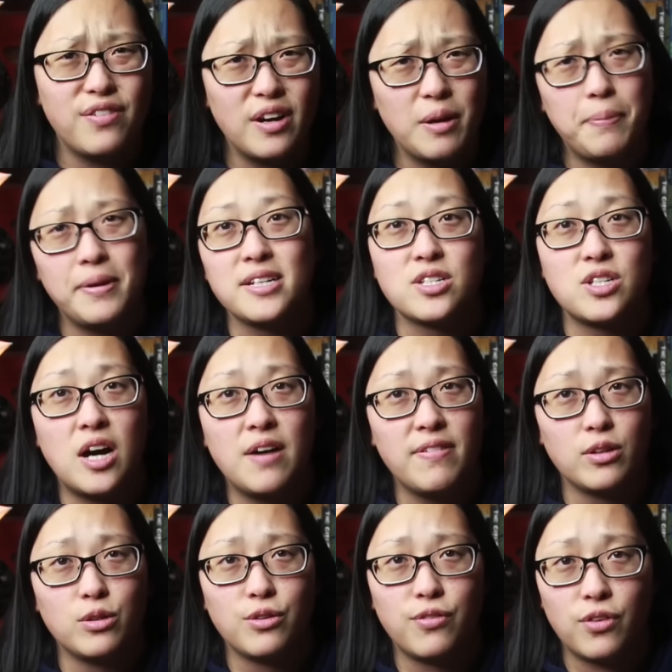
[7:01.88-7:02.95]
very pissed off
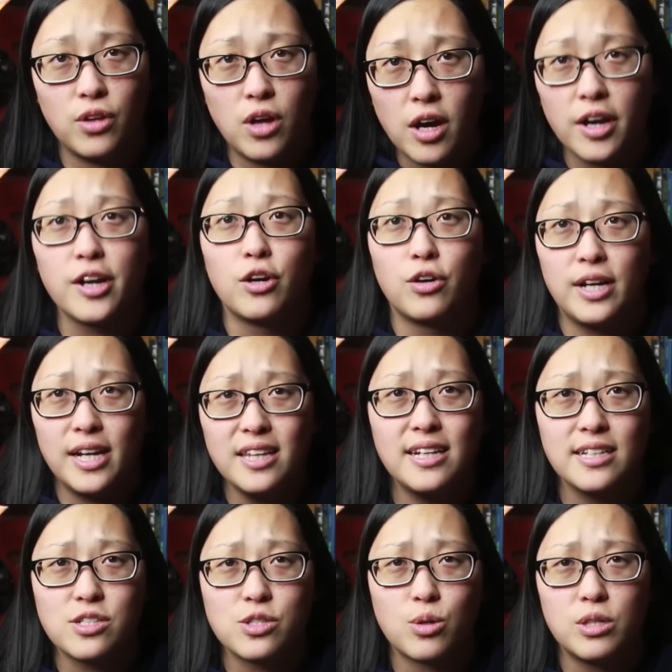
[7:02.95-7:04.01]
at Luke for locking her in
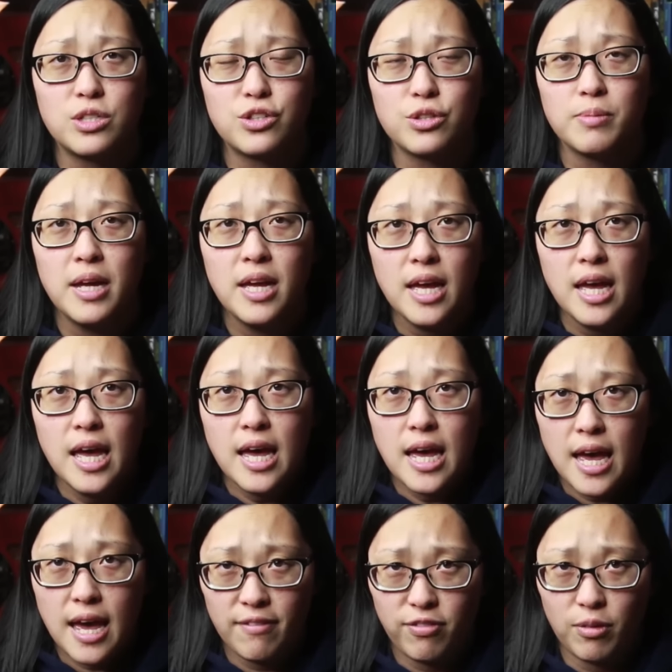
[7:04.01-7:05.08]
that storage room
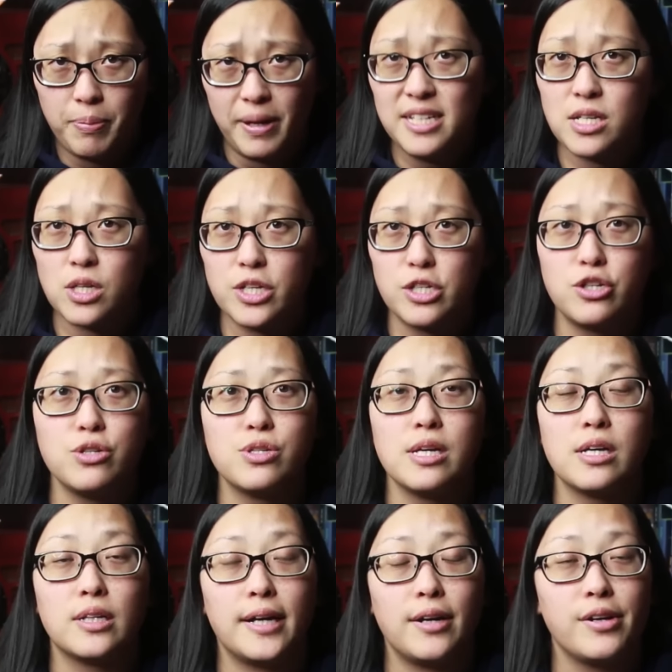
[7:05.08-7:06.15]
and for basically
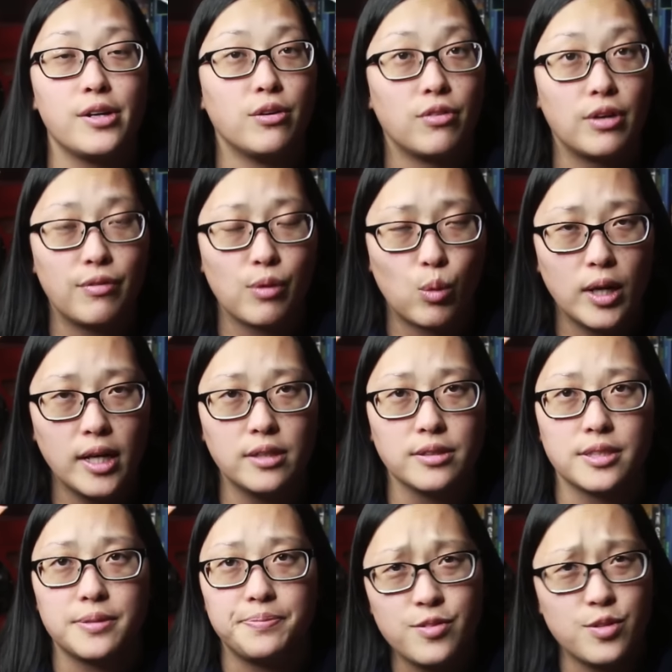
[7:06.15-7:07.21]
choosing Clary over everyone
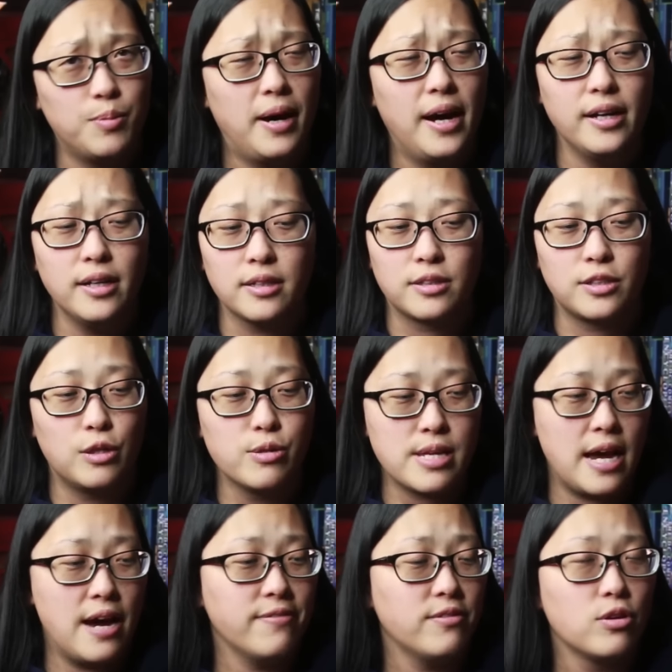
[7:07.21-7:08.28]
else. So Maya goes
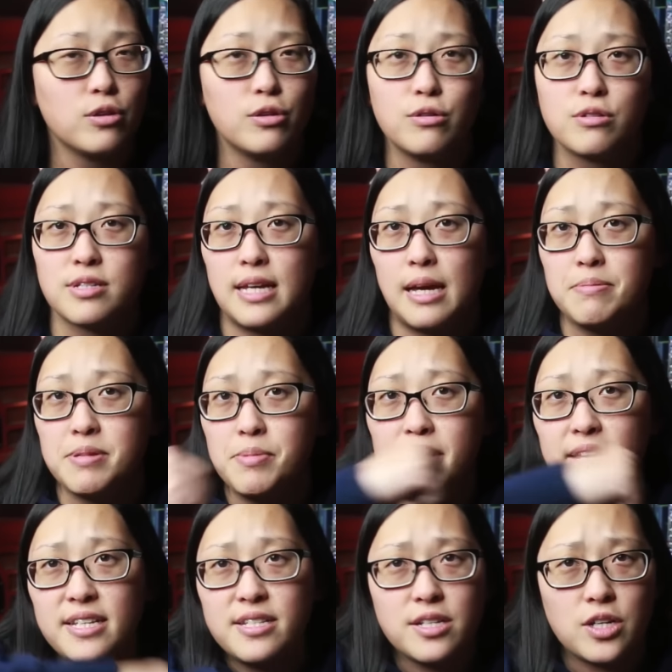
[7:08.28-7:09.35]
after Luke, slams him
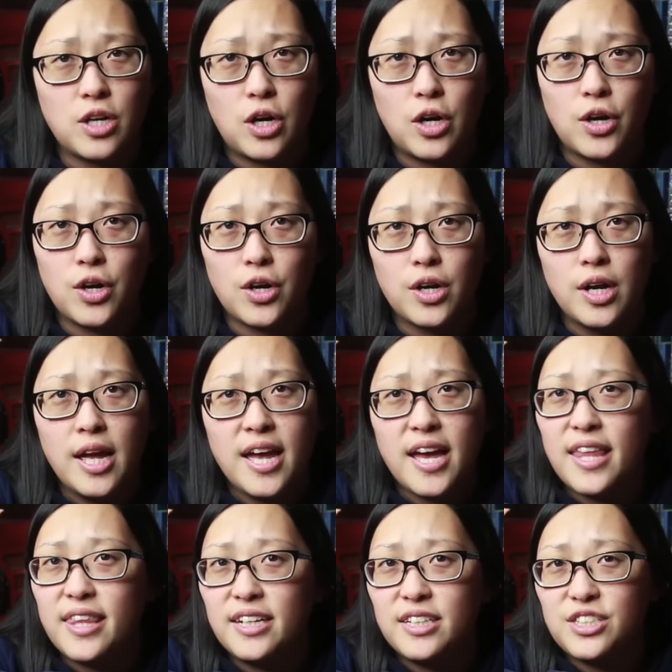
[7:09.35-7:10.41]
against the car,
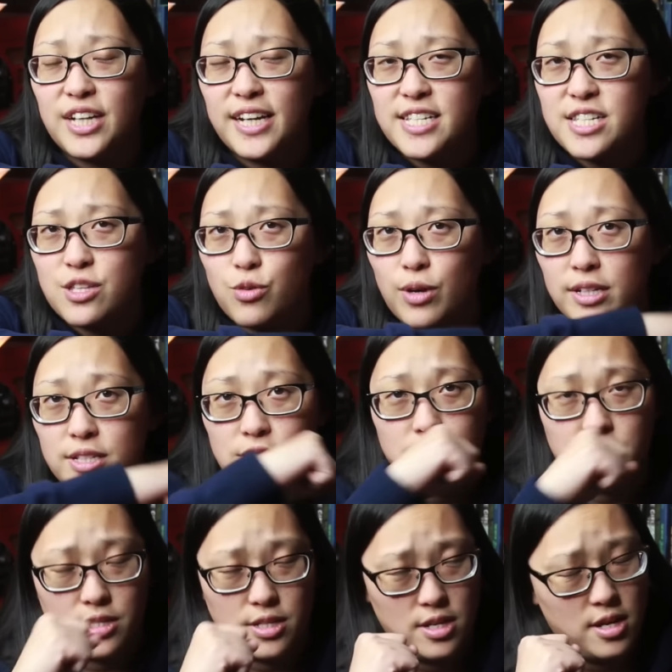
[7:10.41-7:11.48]
and then Jace
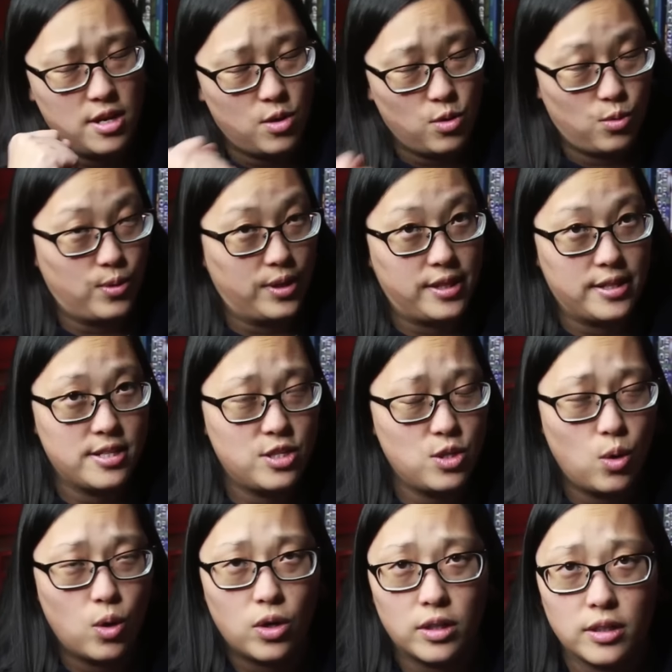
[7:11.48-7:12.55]
threatens with his
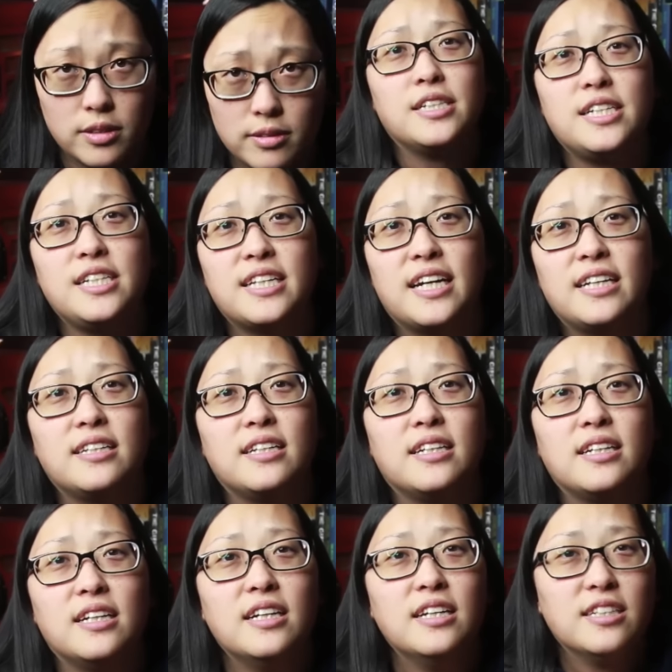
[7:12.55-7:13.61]
sword. She then
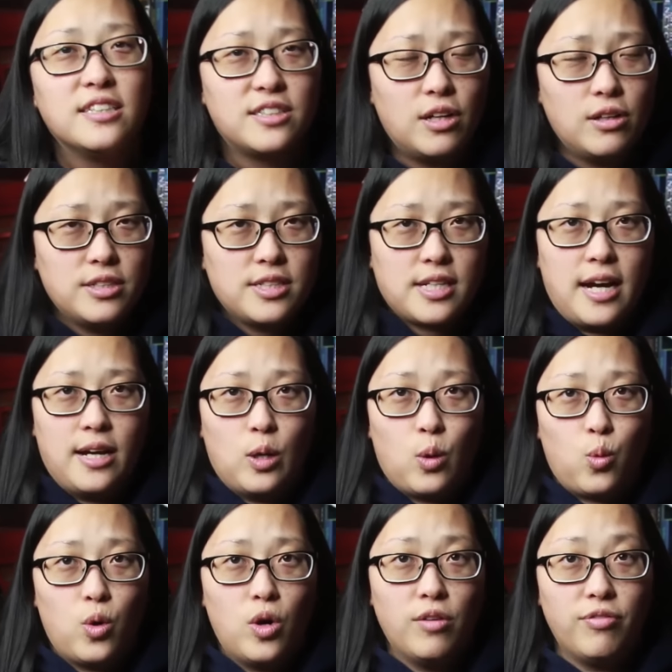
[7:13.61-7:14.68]
starts to kind of
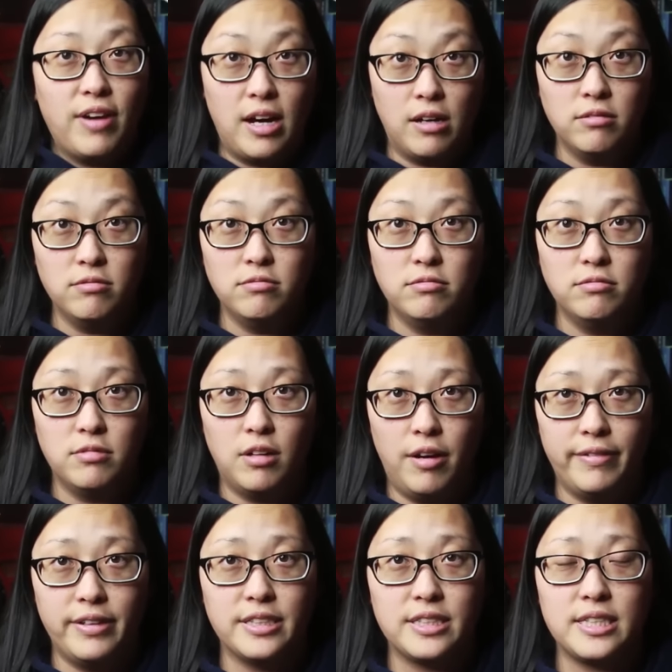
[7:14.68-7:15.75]
wolf out,
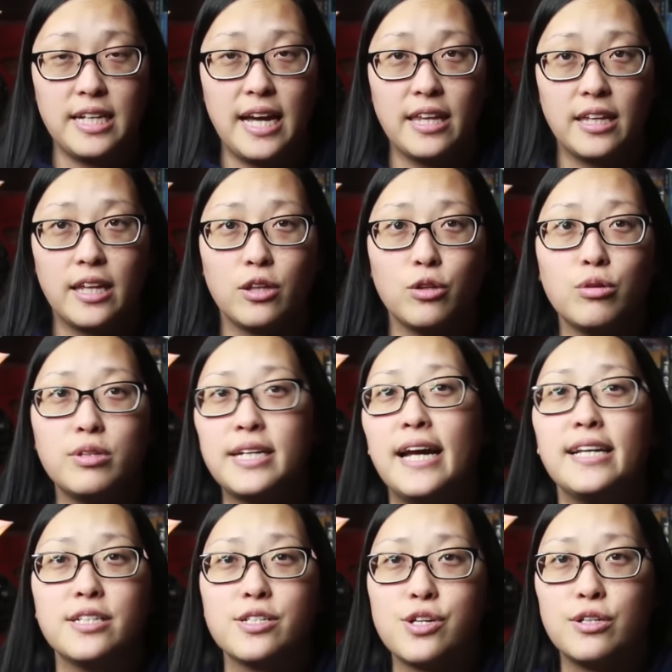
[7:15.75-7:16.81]
obviously, and then Luke
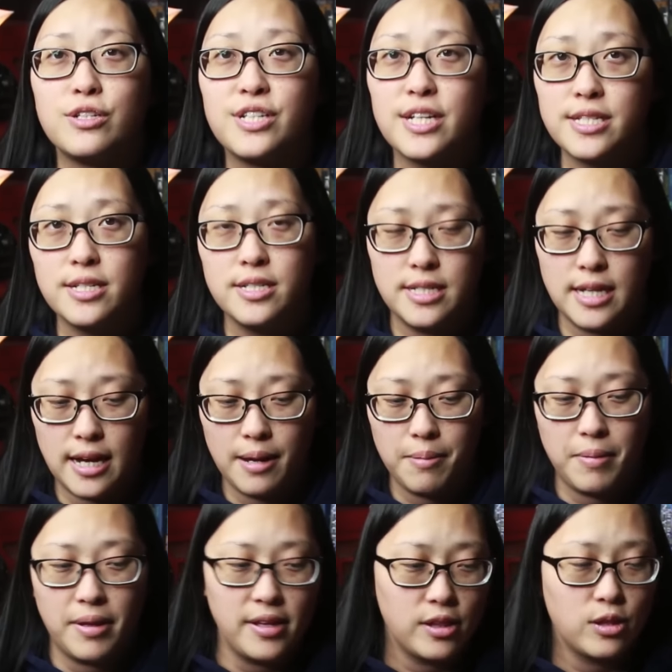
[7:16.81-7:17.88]
tases her just in time,
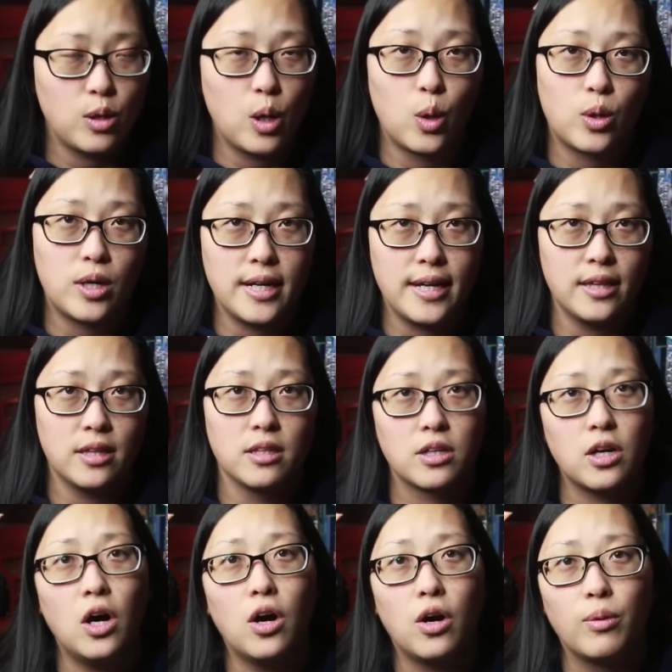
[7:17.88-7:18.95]
and they throw her in the
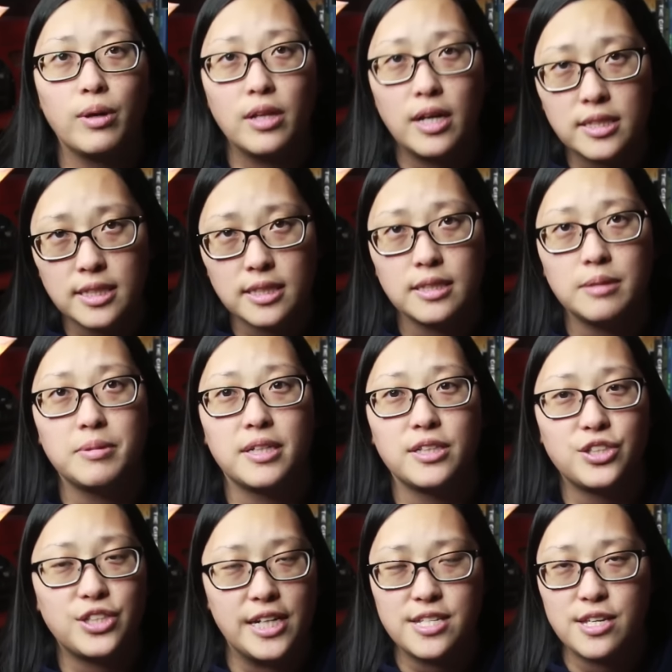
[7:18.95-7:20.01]
car reluctantly
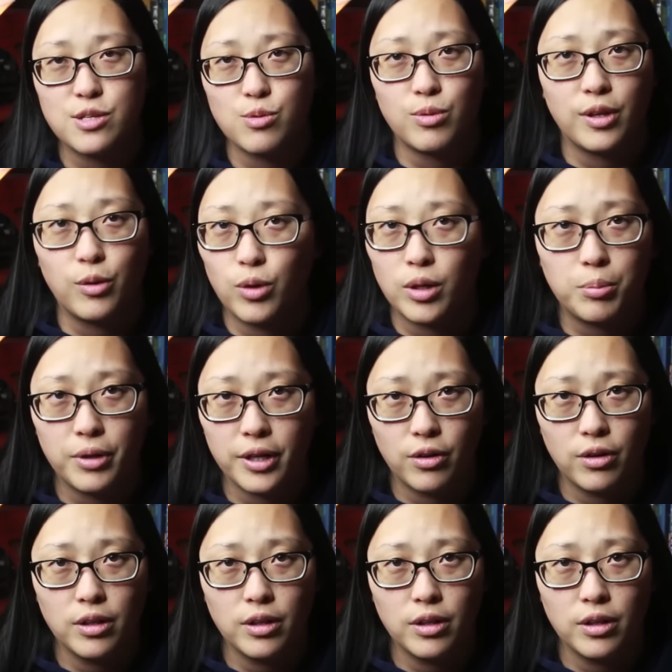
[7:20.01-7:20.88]
because Jace doesn't really want to bring her